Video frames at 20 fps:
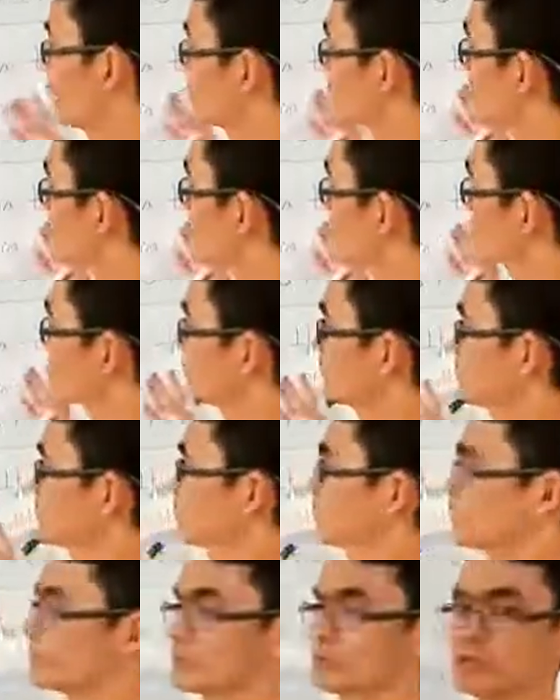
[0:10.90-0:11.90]
would like
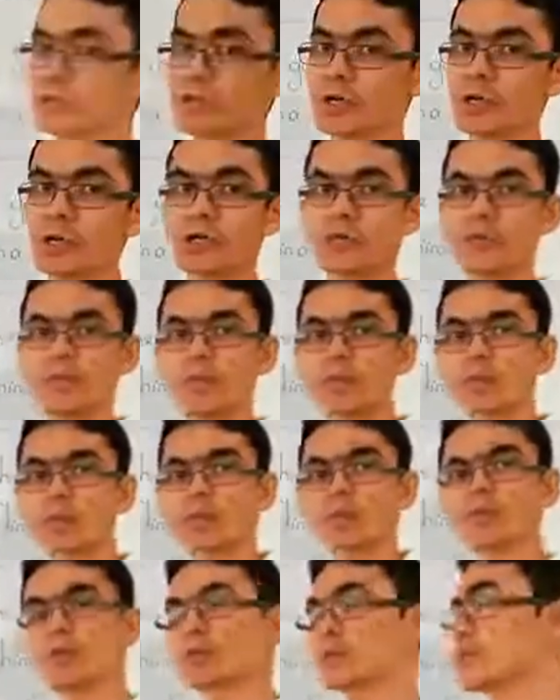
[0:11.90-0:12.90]
to share with you